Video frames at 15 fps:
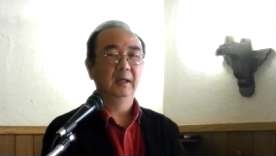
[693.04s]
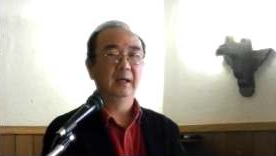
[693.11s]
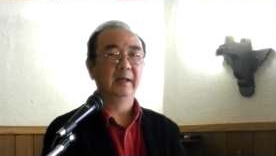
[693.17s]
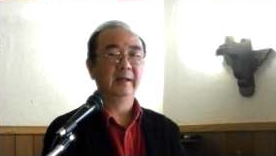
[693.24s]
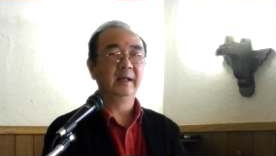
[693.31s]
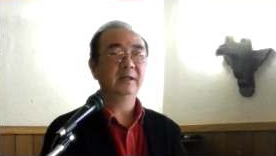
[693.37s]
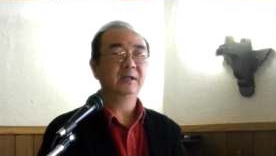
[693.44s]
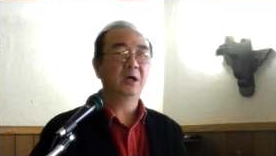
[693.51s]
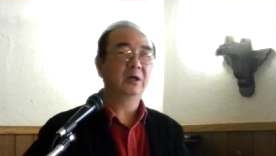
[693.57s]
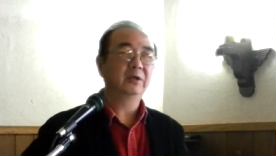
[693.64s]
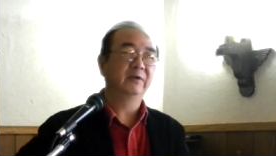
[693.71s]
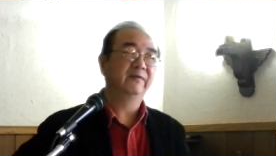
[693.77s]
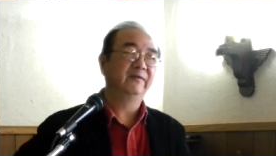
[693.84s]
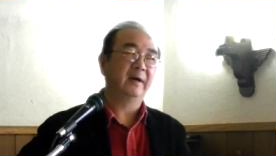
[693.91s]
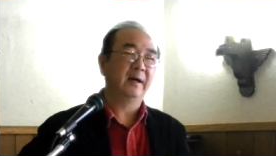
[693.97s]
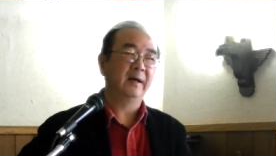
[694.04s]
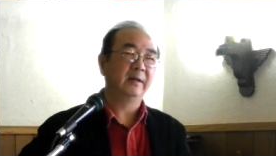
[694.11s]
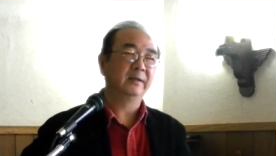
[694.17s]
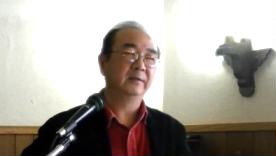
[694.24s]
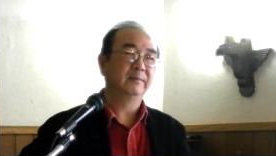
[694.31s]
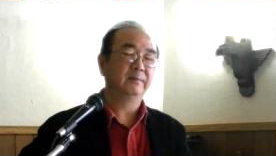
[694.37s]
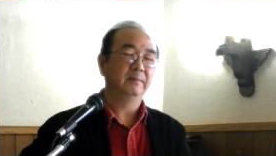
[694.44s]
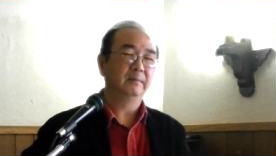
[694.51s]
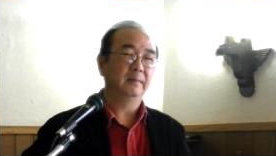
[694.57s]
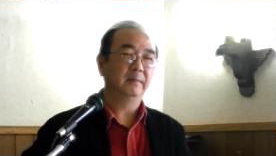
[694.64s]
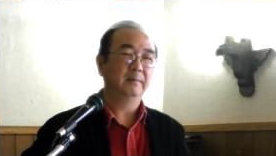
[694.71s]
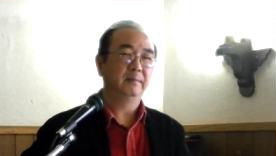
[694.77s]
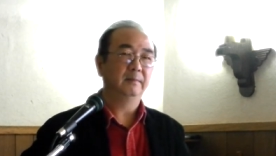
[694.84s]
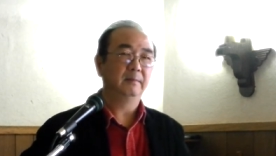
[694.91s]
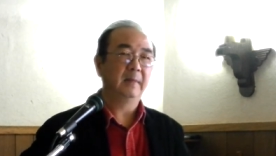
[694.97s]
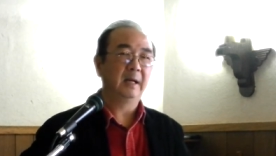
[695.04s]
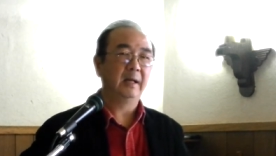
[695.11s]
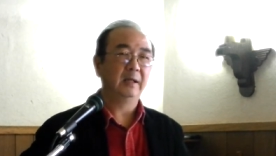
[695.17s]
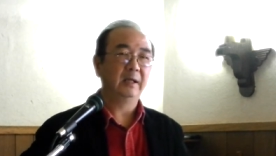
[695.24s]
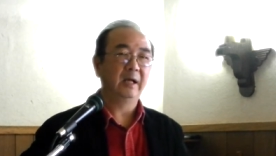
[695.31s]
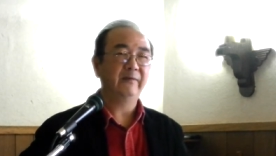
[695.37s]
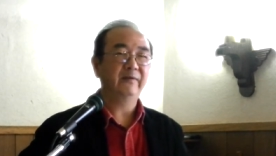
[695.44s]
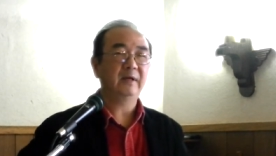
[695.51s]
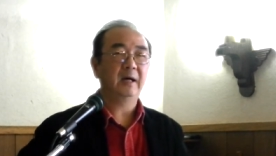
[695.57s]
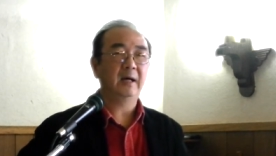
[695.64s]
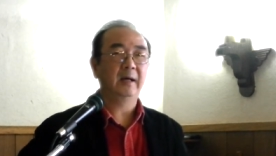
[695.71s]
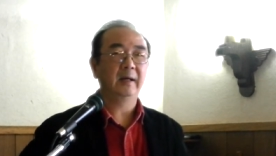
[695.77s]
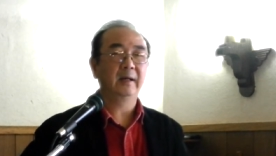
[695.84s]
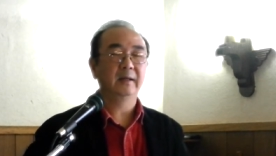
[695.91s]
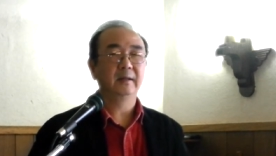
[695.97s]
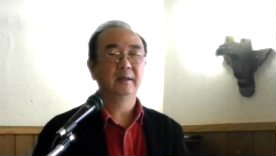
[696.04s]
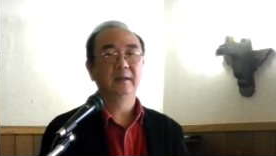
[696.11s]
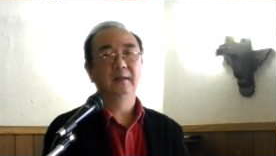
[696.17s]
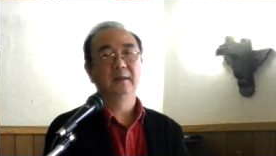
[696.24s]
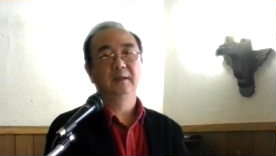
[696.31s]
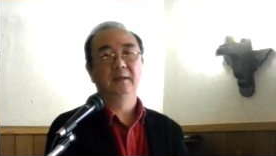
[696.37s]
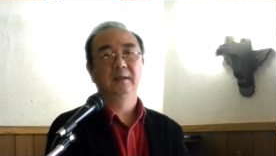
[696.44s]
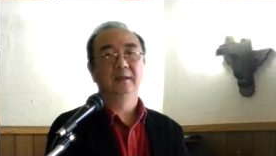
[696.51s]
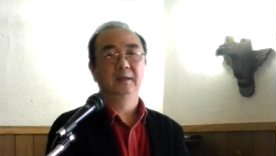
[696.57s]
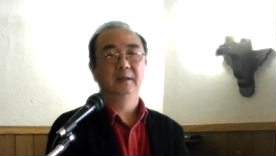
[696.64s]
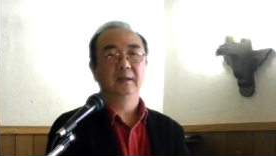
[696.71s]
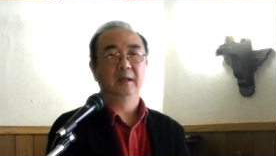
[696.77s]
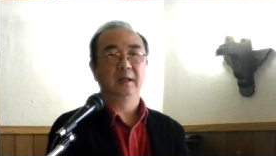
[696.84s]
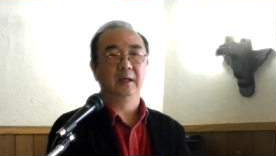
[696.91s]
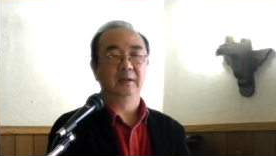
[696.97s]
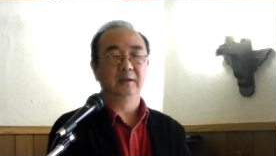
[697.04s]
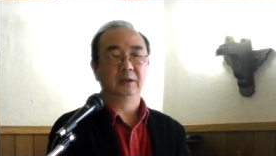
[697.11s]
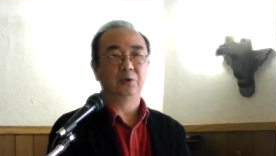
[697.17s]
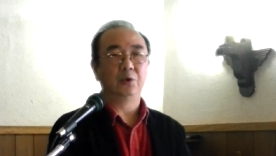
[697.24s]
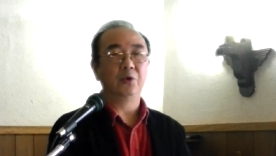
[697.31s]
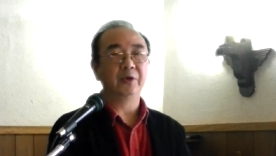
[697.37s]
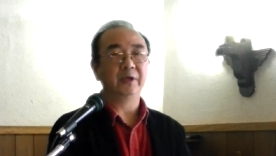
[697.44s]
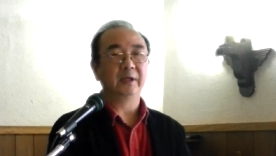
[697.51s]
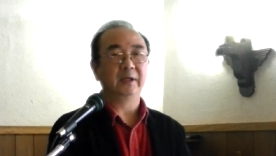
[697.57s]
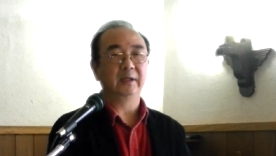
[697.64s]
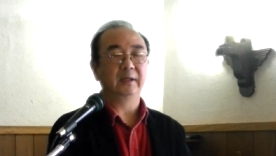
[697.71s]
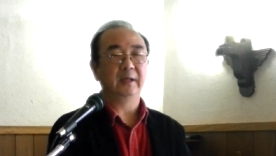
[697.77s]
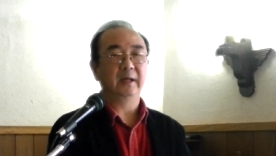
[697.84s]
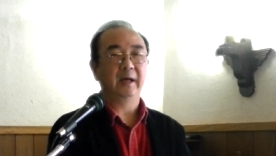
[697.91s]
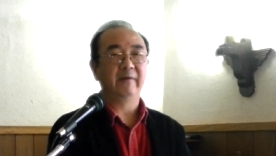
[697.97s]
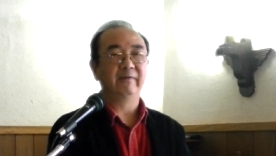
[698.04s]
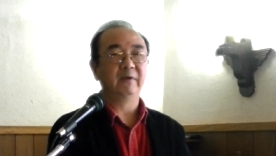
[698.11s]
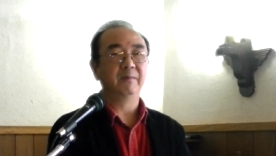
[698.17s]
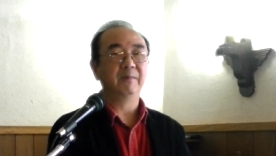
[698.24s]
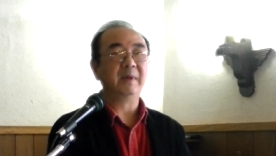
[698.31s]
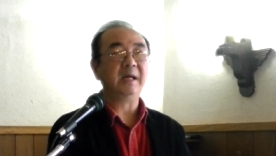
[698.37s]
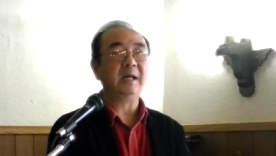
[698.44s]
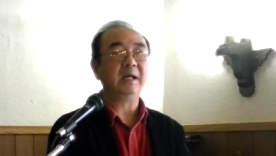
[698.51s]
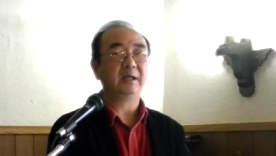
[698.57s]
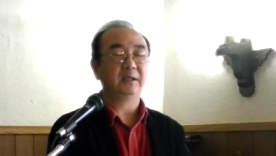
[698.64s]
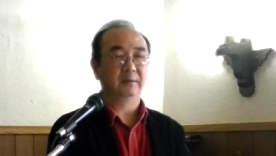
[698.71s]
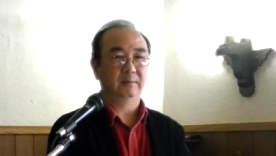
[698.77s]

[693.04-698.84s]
And then doctor find my left eye, uh, the cornea, had the big